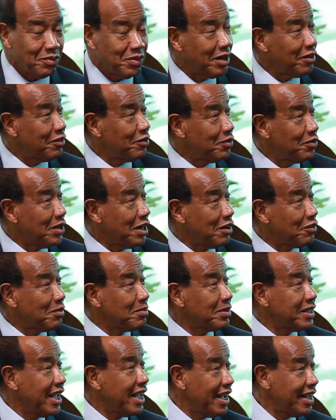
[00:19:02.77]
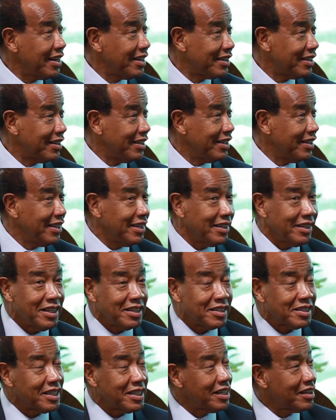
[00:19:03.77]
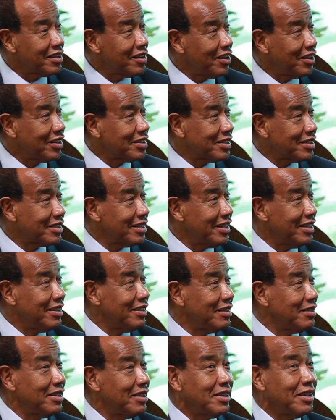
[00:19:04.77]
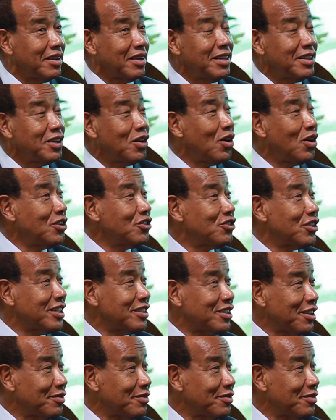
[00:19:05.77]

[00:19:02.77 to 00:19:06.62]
we're from Canada. This thing costs in the hundreds